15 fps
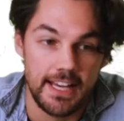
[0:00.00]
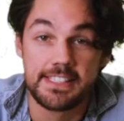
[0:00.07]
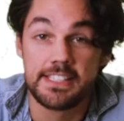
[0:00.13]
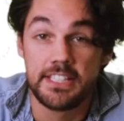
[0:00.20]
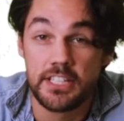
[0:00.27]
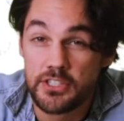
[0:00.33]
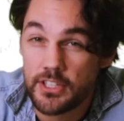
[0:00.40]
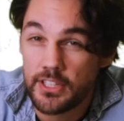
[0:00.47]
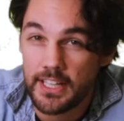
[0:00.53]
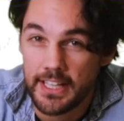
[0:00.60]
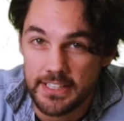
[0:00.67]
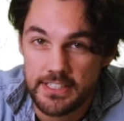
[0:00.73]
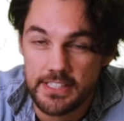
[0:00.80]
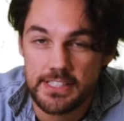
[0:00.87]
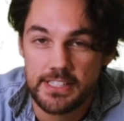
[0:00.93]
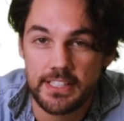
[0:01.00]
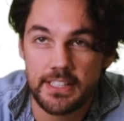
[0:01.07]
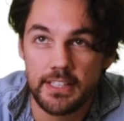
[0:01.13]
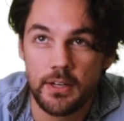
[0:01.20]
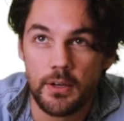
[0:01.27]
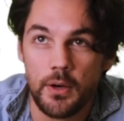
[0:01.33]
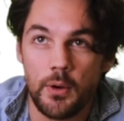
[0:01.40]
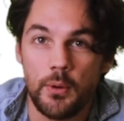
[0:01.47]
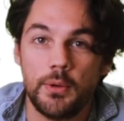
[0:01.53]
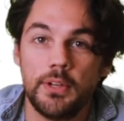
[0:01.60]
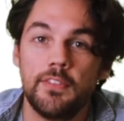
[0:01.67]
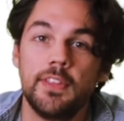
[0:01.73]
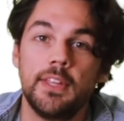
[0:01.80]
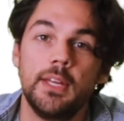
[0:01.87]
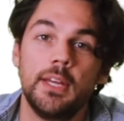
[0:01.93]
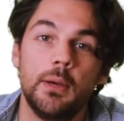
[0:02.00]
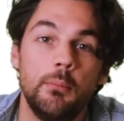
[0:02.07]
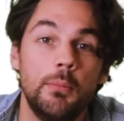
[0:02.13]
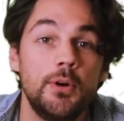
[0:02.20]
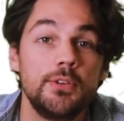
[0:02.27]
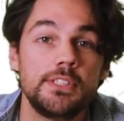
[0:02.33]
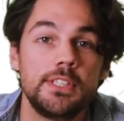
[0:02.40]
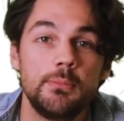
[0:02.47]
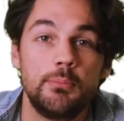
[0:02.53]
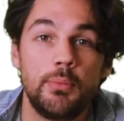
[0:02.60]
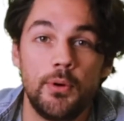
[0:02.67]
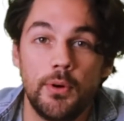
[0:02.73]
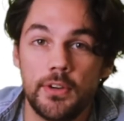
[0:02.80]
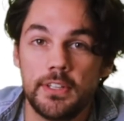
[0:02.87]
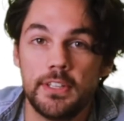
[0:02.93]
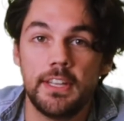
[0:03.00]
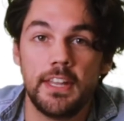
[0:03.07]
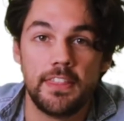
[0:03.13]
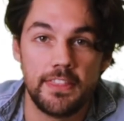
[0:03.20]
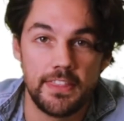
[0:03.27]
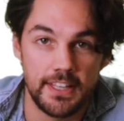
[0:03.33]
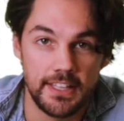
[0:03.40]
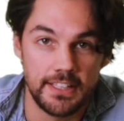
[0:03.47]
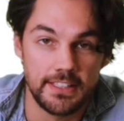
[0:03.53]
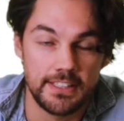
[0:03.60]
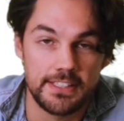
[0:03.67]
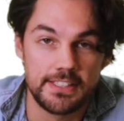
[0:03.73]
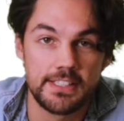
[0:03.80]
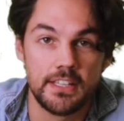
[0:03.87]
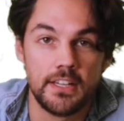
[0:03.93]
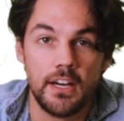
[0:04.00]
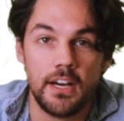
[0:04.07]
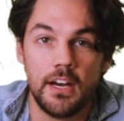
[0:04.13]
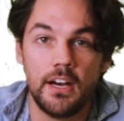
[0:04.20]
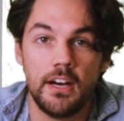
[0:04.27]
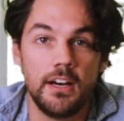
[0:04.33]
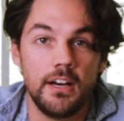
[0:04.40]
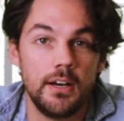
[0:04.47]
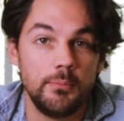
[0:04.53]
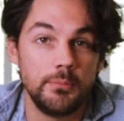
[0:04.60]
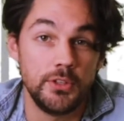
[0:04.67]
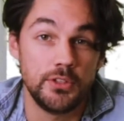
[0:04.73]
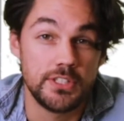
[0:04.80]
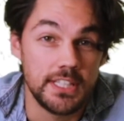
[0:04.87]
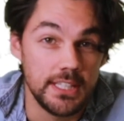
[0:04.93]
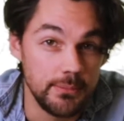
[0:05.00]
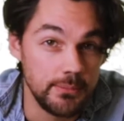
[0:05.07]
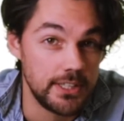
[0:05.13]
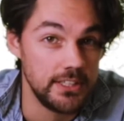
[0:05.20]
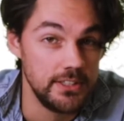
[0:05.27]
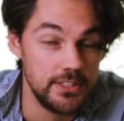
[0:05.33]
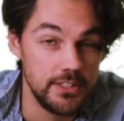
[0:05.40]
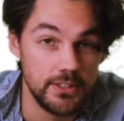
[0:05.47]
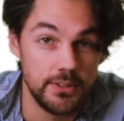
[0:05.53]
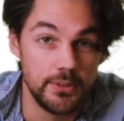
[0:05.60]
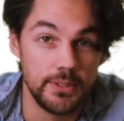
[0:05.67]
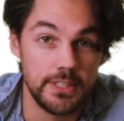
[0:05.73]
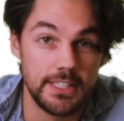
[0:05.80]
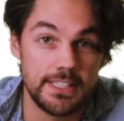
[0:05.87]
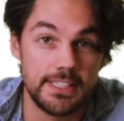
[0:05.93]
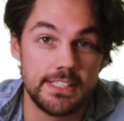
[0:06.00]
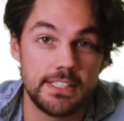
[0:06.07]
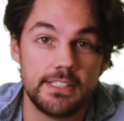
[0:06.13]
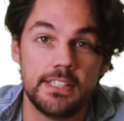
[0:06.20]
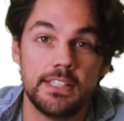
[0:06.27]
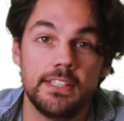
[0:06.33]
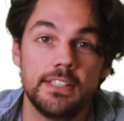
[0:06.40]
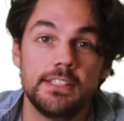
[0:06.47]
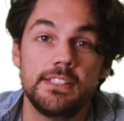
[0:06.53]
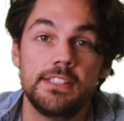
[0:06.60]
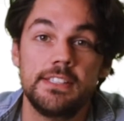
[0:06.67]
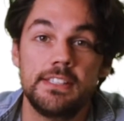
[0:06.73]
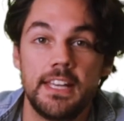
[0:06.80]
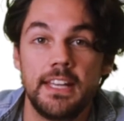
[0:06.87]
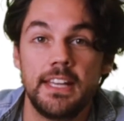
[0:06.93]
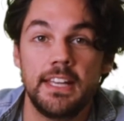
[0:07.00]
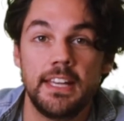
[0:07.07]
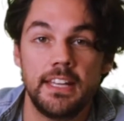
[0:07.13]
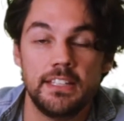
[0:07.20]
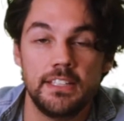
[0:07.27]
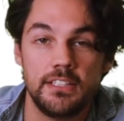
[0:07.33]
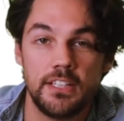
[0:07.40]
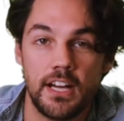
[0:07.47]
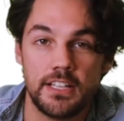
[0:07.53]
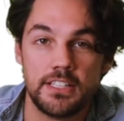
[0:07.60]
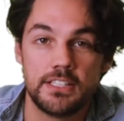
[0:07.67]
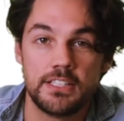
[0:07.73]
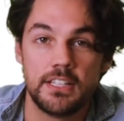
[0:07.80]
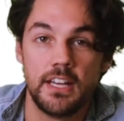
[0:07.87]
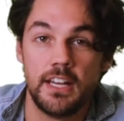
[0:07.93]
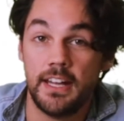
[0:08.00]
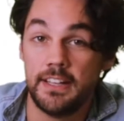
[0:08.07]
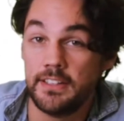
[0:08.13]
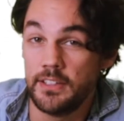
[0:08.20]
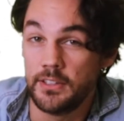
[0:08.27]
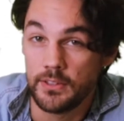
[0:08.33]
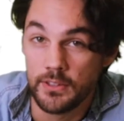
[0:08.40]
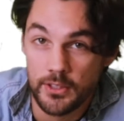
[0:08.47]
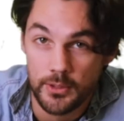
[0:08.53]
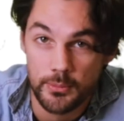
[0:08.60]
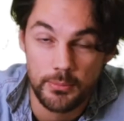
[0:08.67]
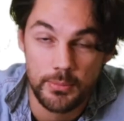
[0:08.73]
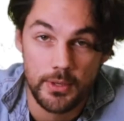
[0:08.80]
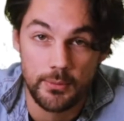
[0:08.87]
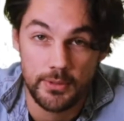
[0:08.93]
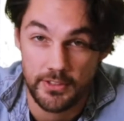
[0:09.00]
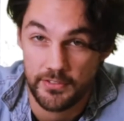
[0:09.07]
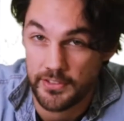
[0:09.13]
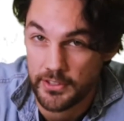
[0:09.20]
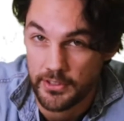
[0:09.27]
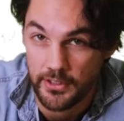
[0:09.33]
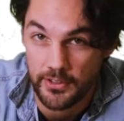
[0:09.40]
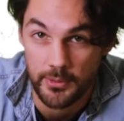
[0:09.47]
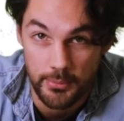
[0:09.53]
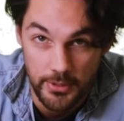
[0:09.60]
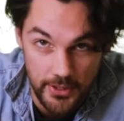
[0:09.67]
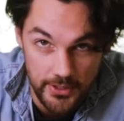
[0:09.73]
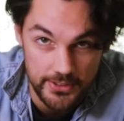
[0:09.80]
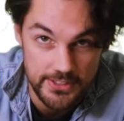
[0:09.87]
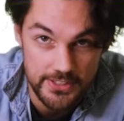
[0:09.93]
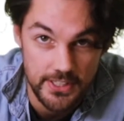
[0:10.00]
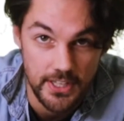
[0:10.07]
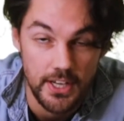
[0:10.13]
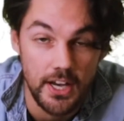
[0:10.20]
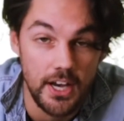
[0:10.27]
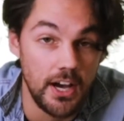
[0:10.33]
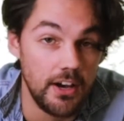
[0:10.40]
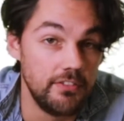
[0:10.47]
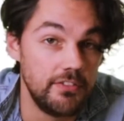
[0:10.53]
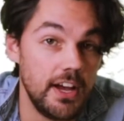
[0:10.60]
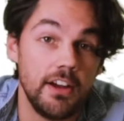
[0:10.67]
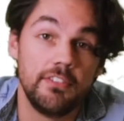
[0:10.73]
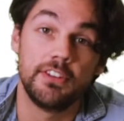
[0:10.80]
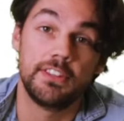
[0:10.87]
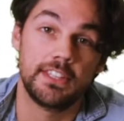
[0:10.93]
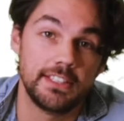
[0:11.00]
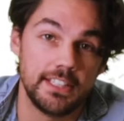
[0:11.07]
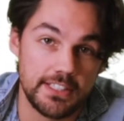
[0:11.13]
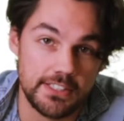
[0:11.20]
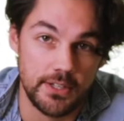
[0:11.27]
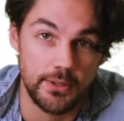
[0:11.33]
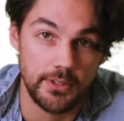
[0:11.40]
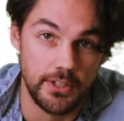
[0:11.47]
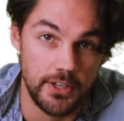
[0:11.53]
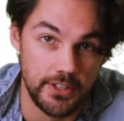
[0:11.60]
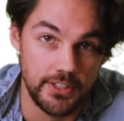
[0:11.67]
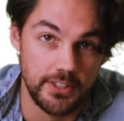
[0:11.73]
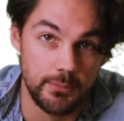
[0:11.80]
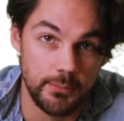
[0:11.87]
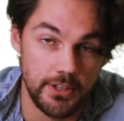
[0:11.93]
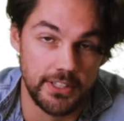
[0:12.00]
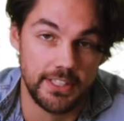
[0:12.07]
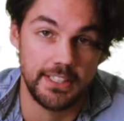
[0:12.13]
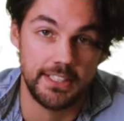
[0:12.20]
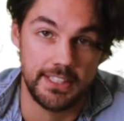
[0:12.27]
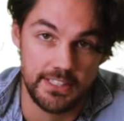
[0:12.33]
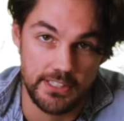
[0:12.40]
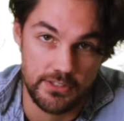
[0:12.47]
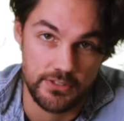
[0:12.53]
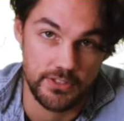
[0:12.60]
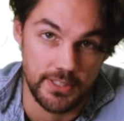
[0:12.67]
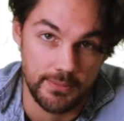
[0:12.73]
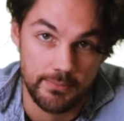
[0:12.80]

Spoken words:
As a digital agency, one of the most important things your team can do is to stay in touch and in the loop with your finger on the pulse of everything that's going on in the marketing industry.